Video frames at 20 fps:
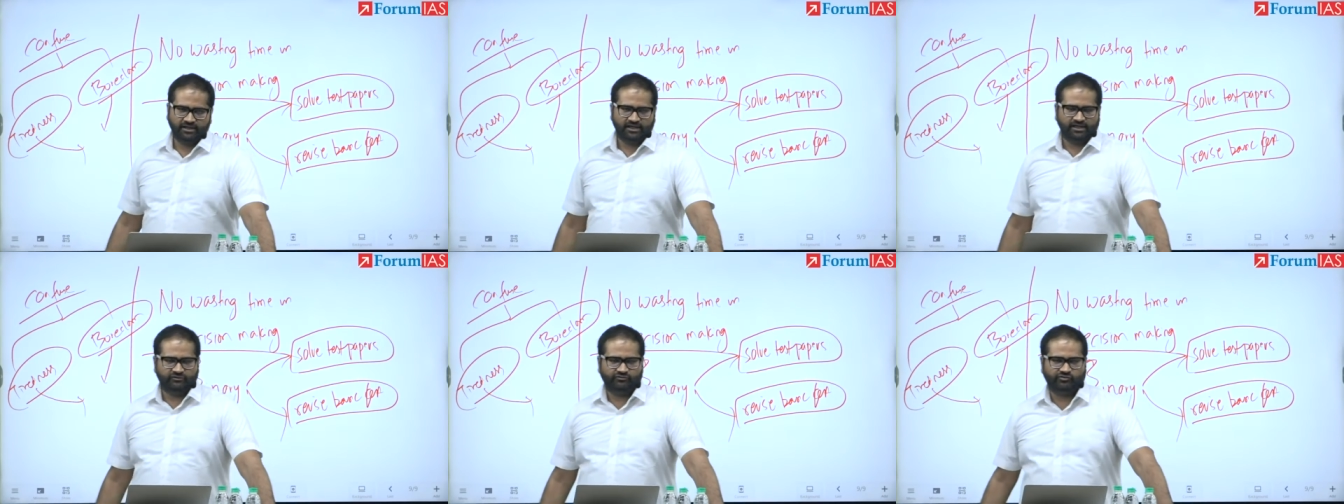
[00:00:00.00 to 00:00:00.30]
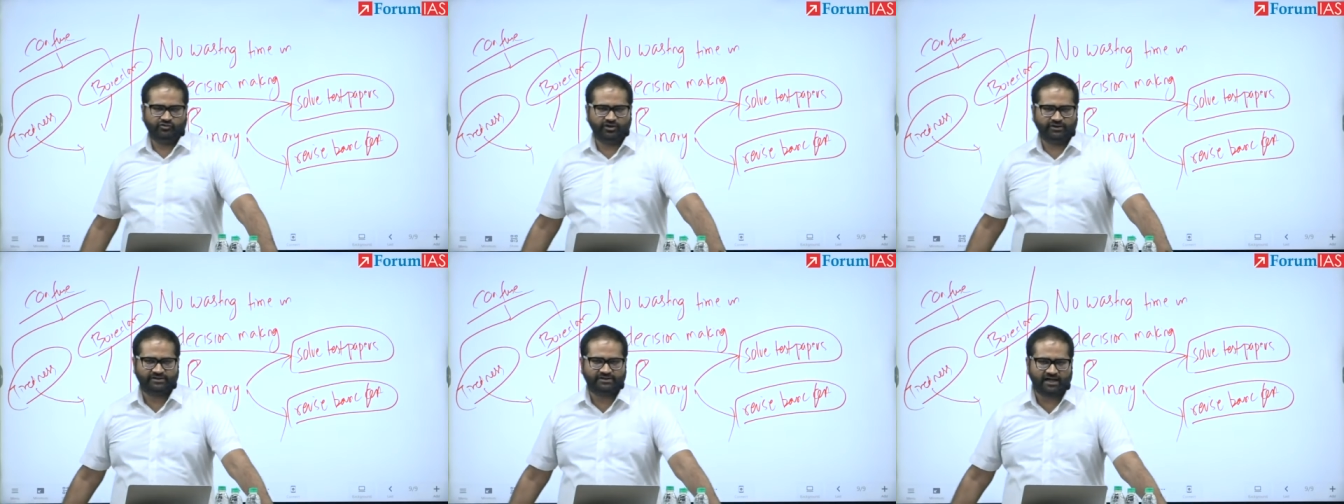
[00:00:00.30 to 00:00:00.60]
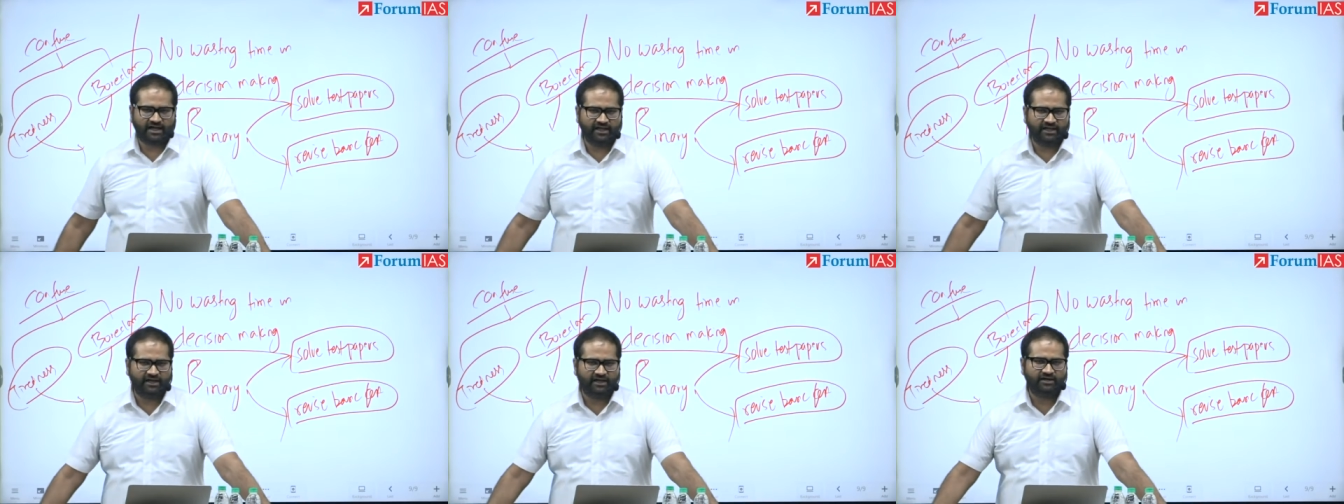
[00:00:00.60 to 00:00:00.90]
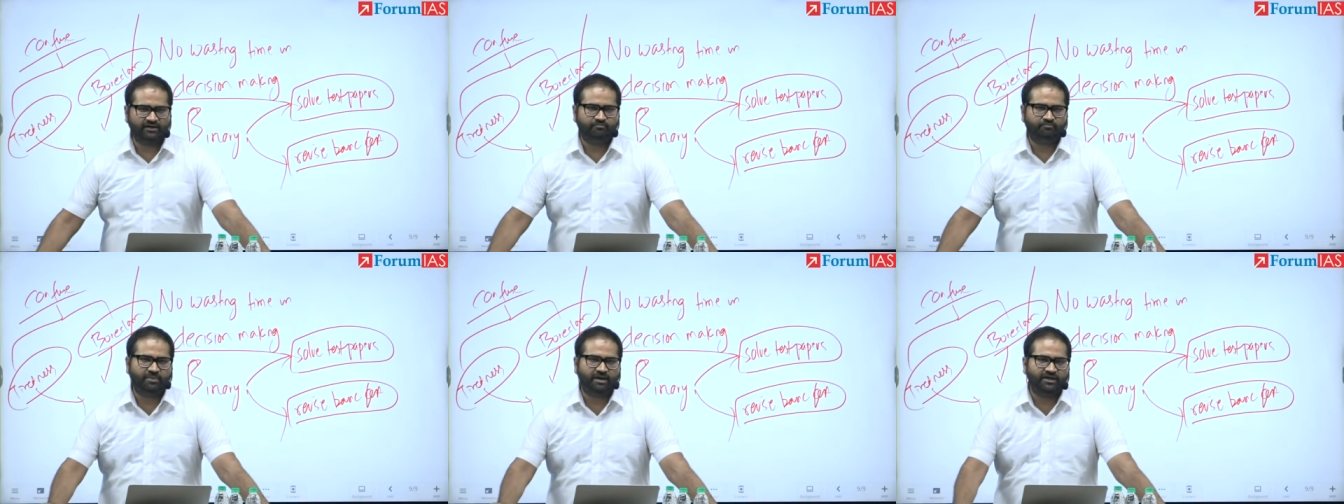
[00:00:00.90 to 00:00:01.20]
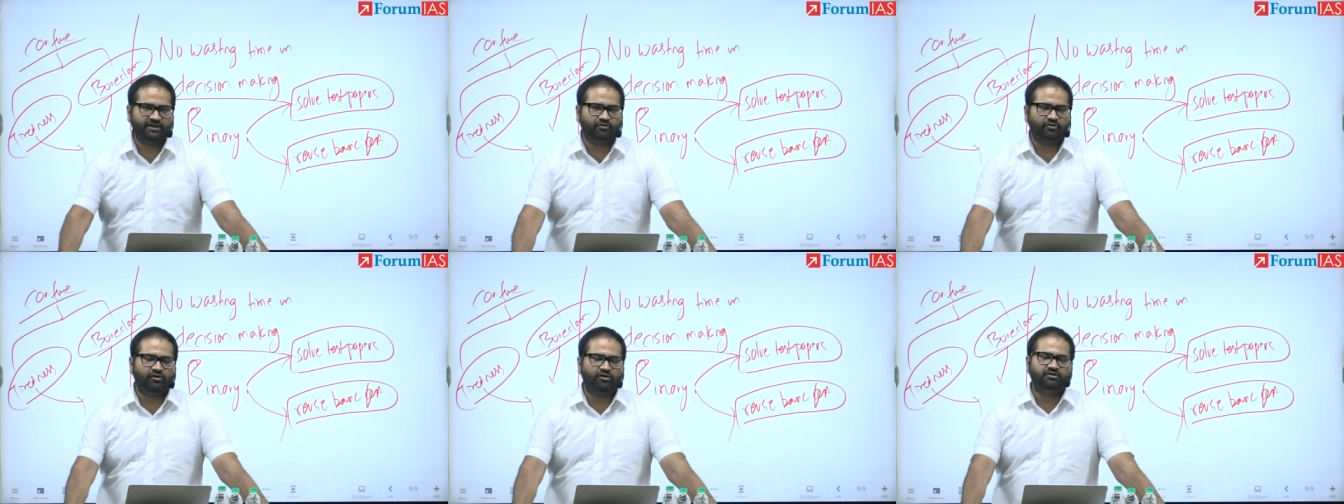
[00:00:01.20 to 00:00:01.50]
If you are tired,
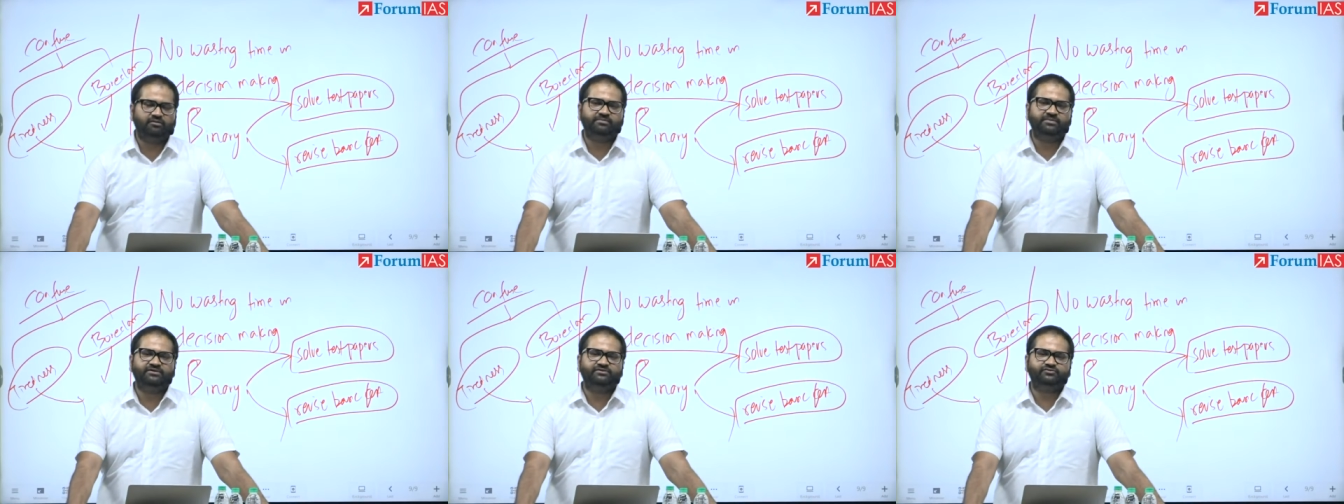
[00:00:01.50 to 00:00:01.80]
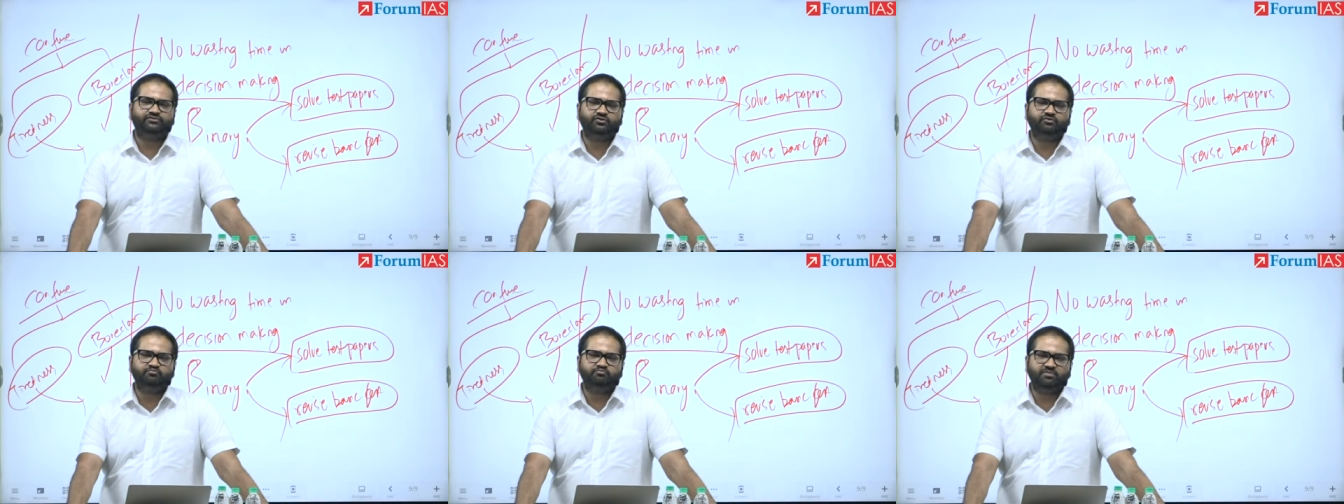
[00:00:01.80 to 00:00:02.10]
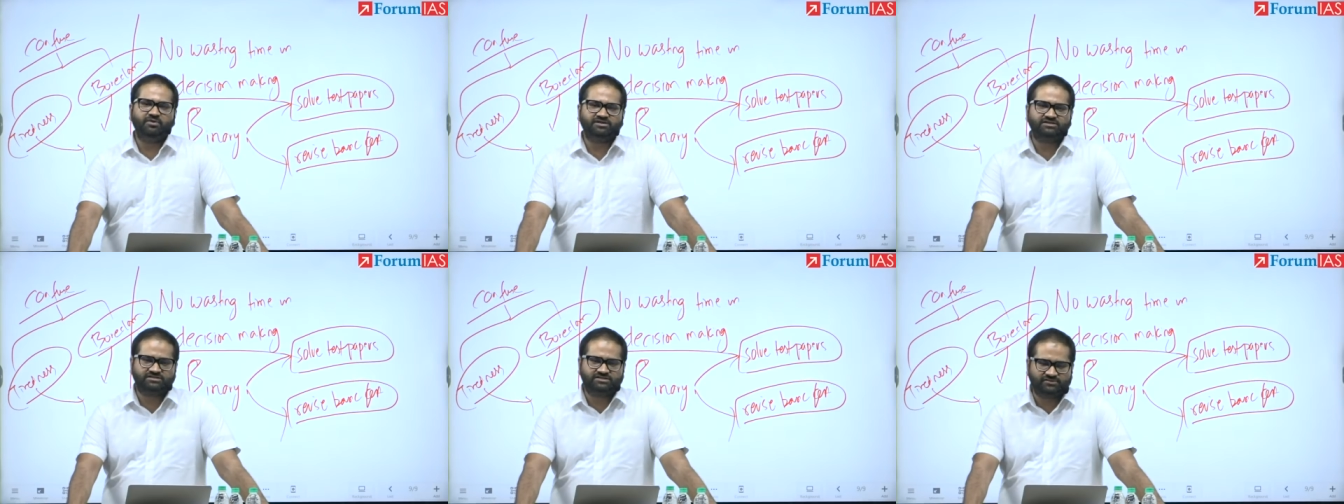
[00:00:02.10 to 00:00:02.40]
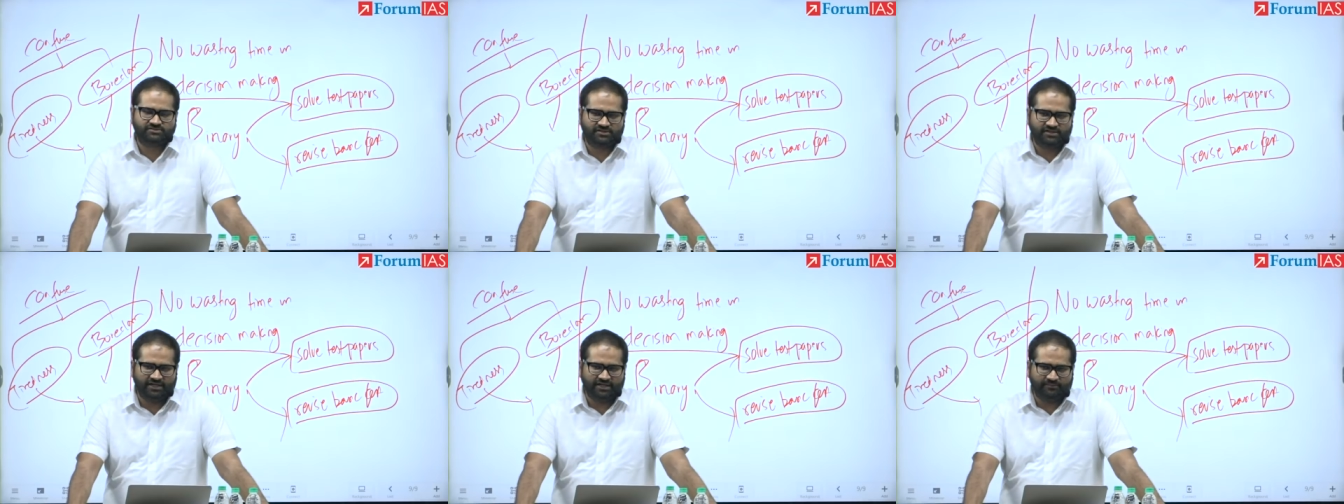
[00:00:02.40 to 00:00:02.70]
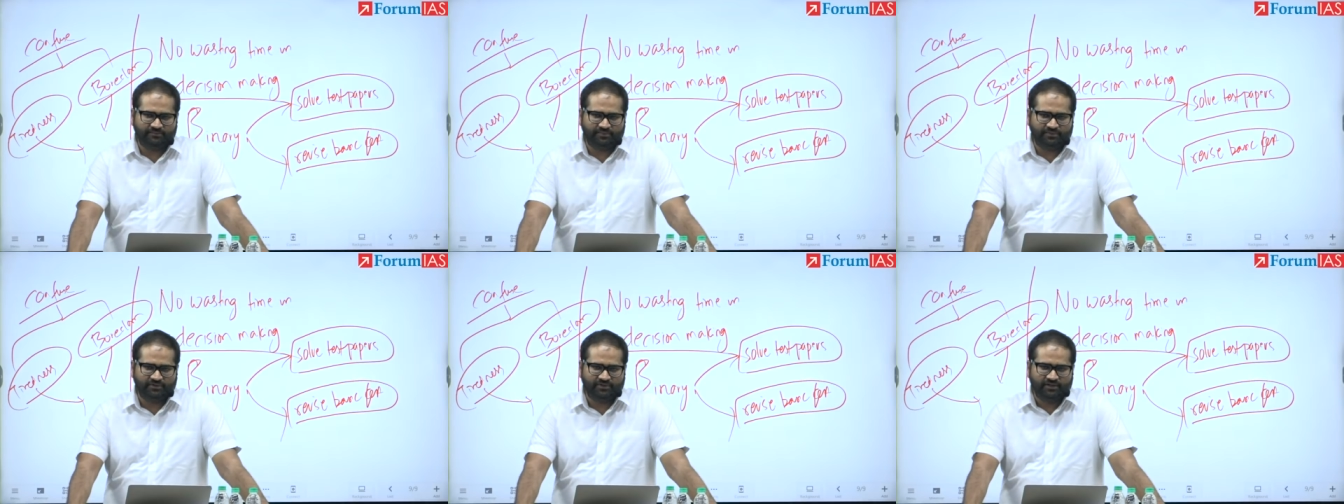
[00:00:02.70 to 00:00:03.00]
by all means, you must
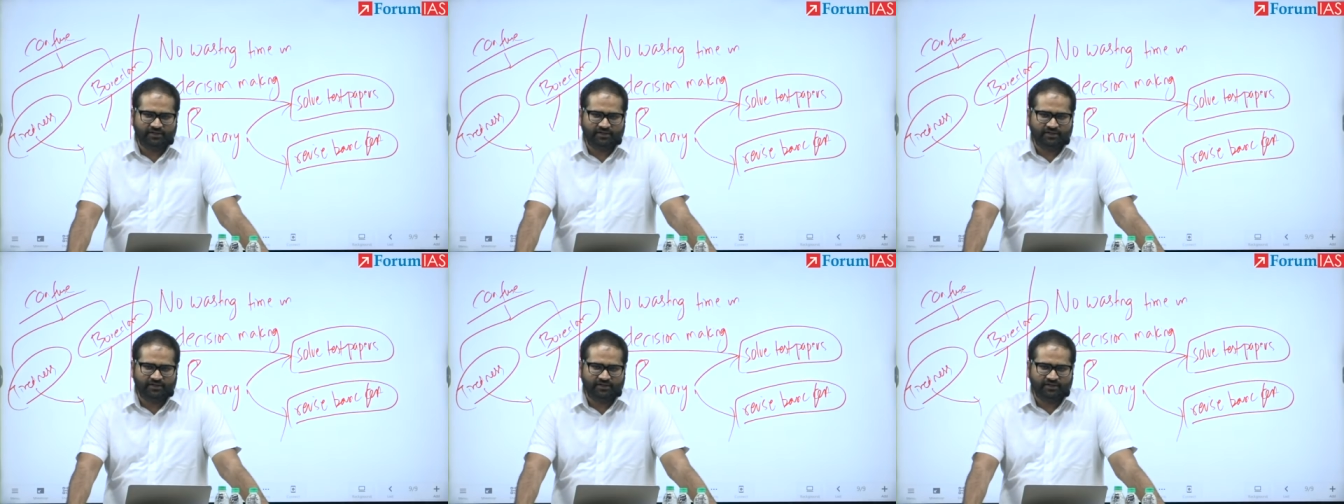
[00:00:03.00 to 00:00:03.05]
sleep.